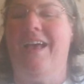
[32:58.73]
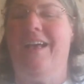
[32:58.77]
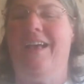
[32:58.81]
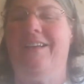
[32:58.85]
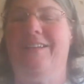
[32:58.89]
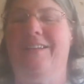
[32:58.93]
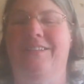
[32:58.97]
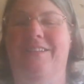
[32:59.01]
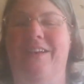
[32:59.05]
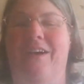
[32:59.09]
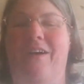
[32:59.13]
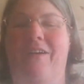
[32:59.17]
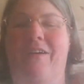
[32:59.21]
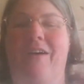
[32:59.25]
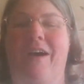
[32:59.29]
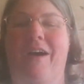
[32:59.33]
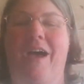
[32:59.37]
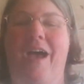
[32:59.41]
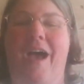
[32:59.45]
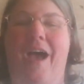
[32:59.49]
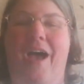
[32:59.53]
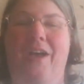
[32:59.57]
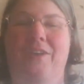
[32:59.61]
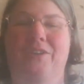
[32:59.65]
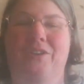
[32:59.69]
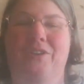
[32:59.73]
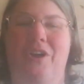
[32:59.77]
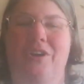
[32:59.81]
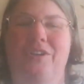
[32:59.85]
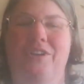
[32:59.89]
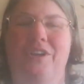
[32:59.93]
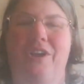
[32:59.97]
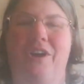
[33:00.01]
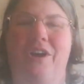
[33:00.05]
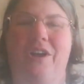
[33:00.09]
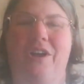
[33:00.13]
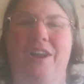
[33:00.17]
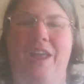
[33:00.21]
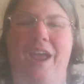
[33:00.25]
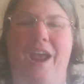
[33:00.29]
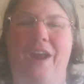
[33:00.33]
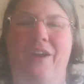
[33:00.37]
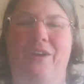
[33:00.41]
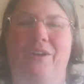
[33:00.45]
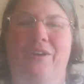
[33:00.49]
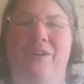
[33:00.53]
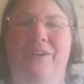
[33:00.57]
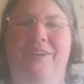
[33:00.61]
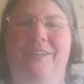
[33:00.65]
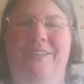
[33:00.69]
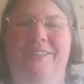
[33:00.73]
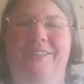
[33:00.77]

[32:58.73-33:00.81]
So I'll talk to you all later.